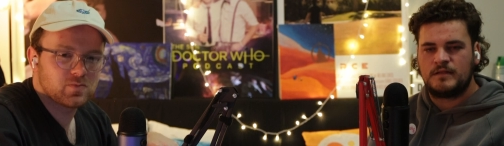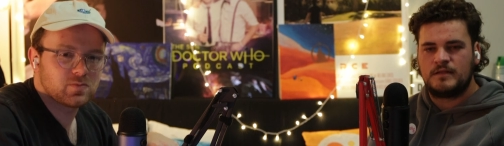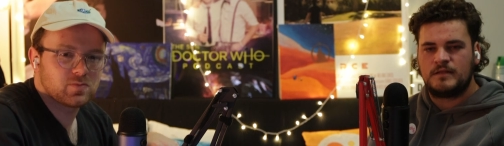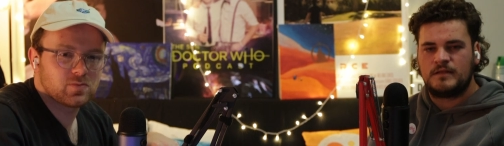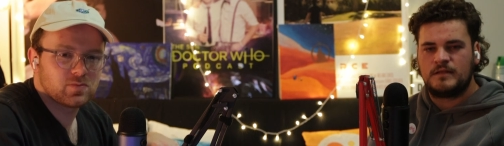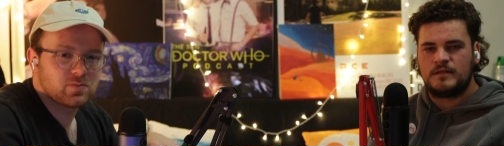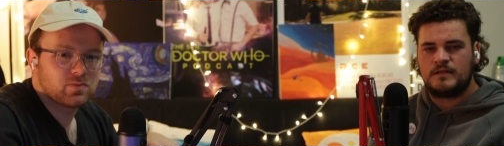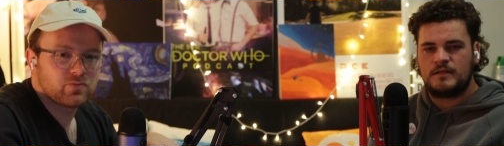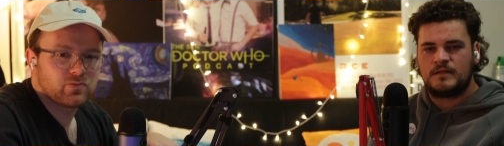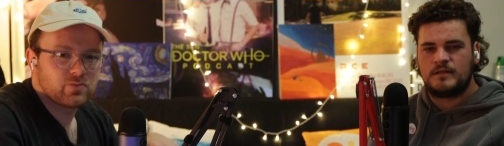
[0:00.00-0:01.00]

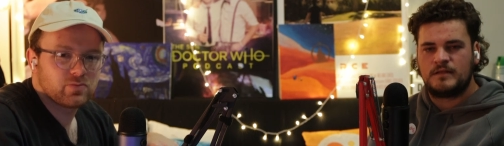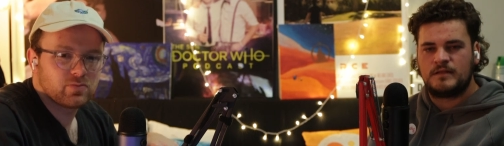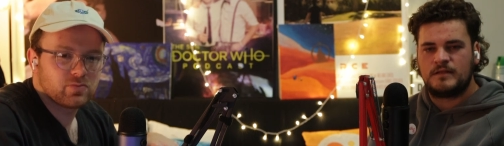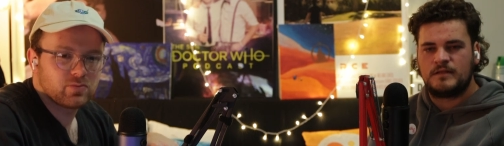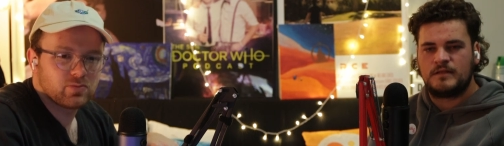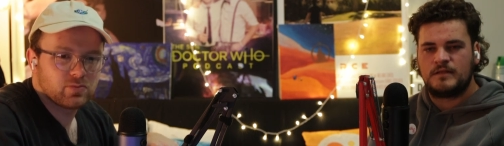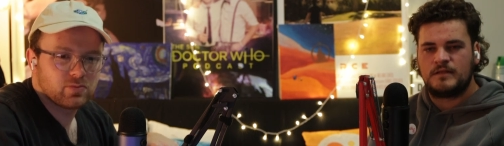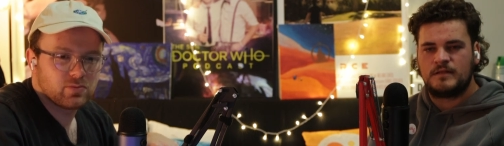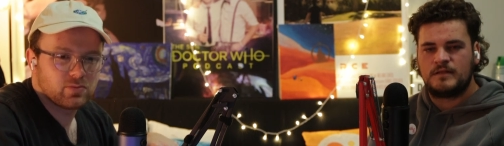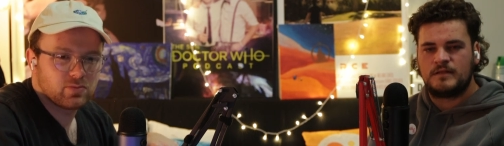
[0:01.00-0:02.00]

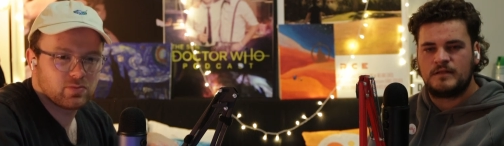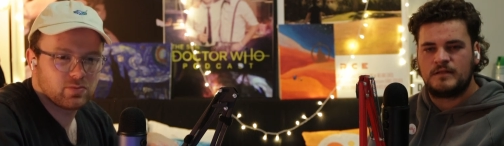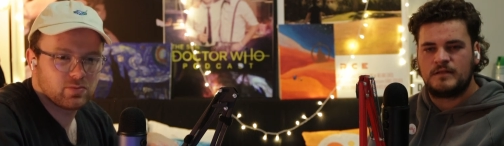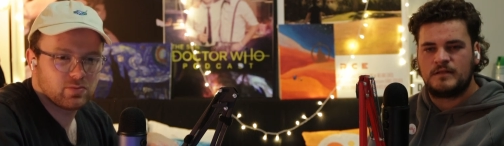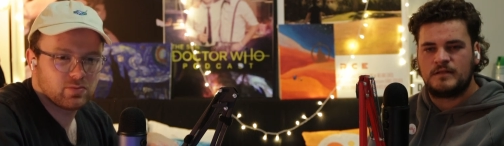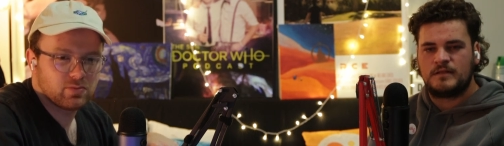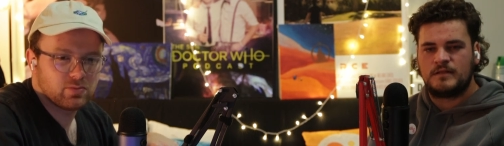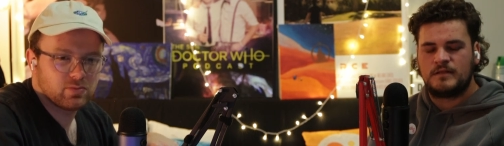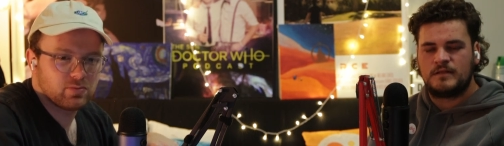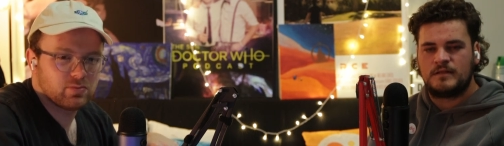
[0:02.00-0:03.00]

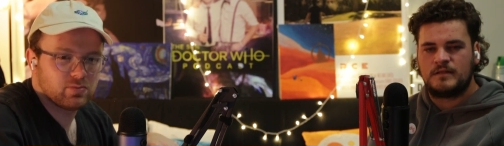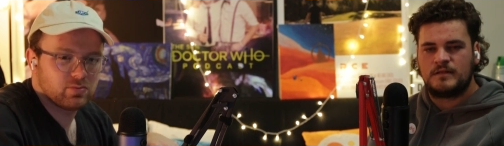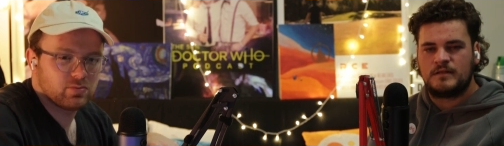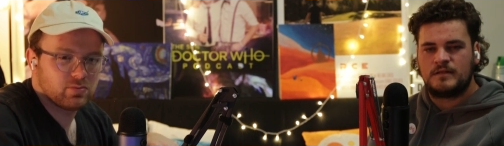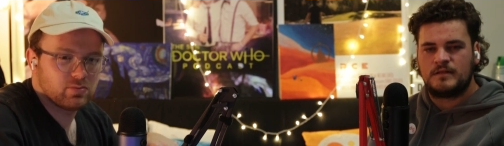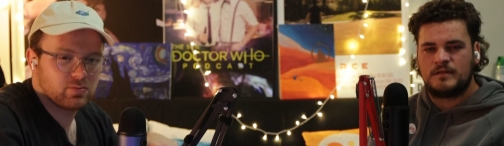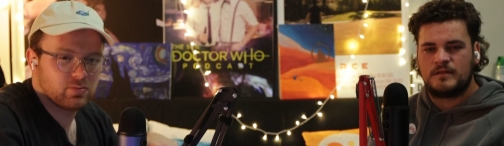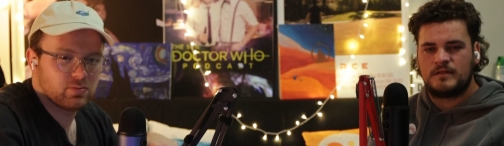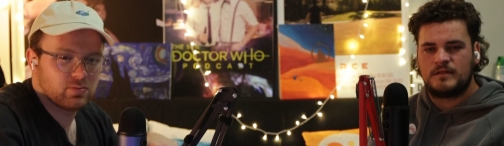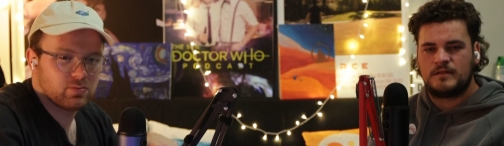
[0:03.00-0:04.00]

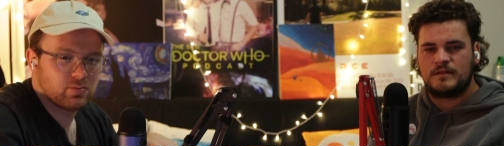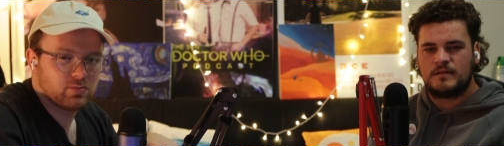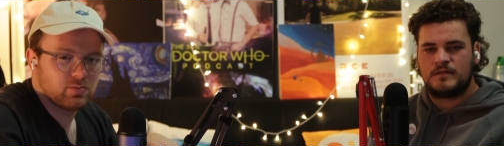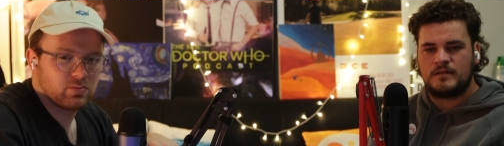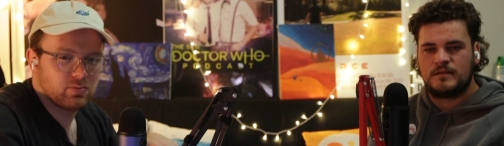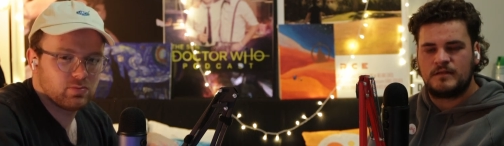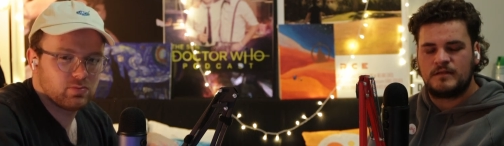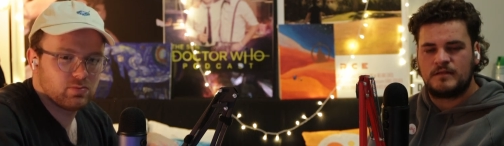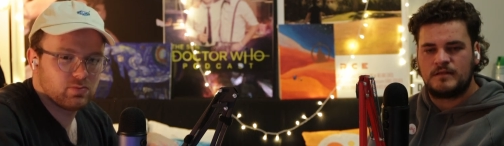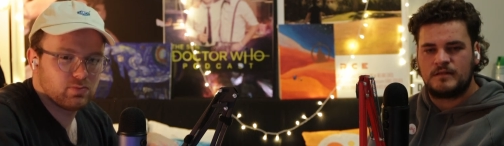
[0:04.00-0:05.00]

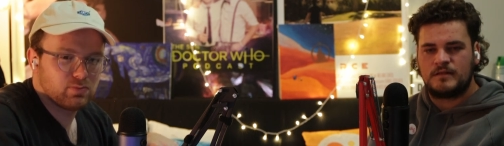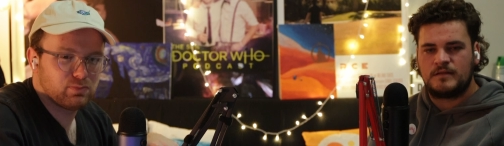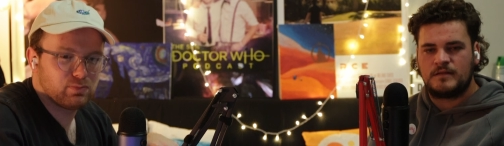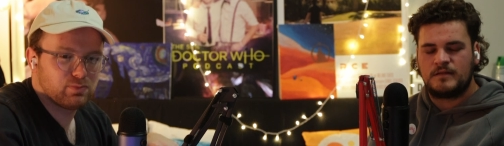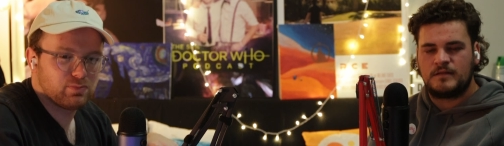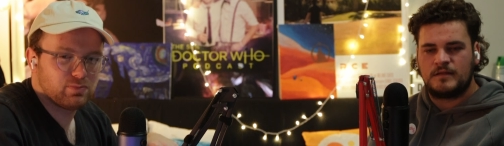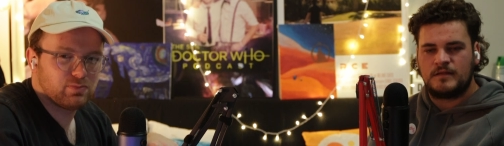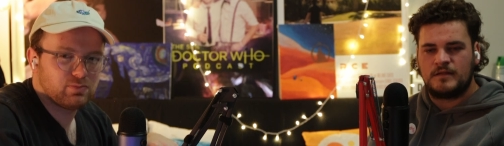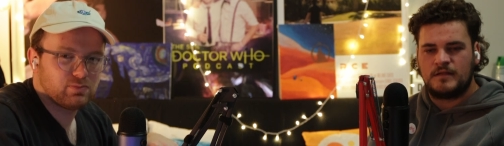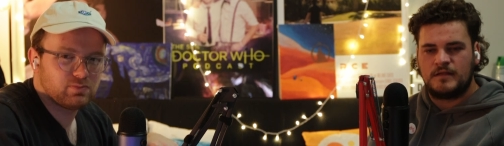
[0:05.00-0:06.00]

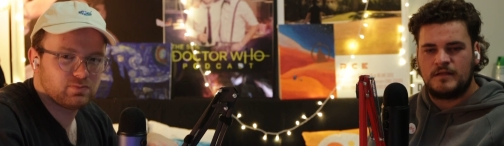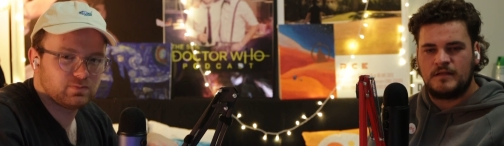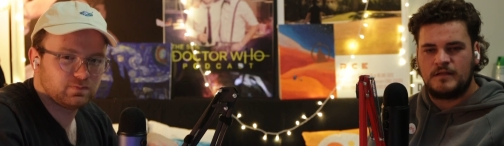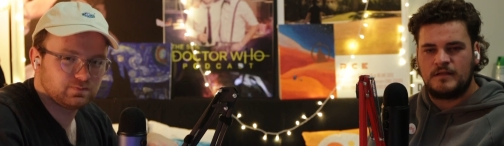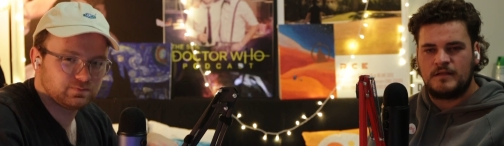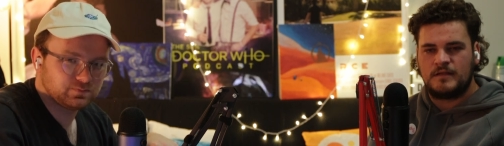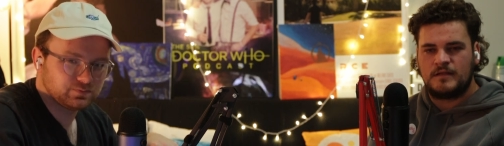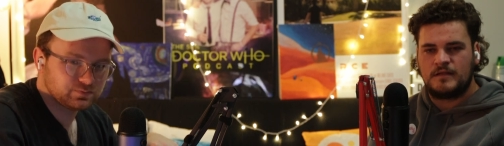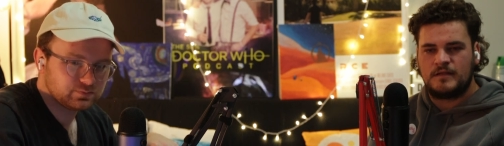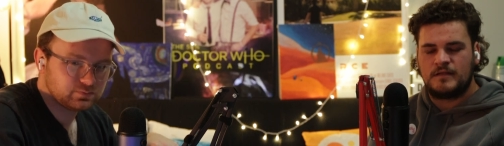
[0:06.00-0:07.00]

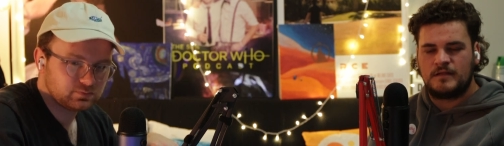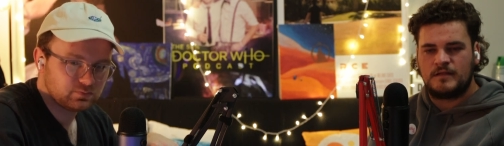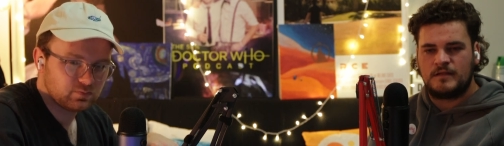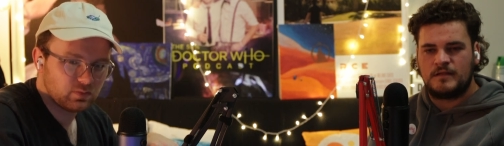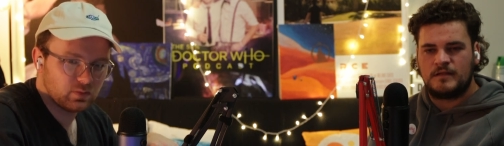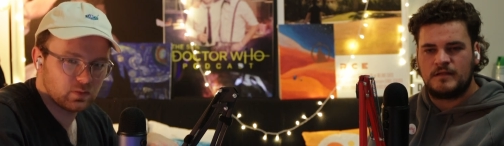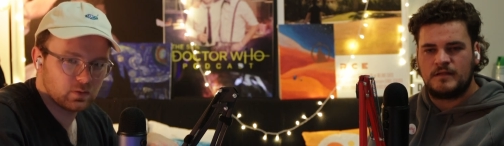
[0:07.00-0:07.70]
Nobody speaks.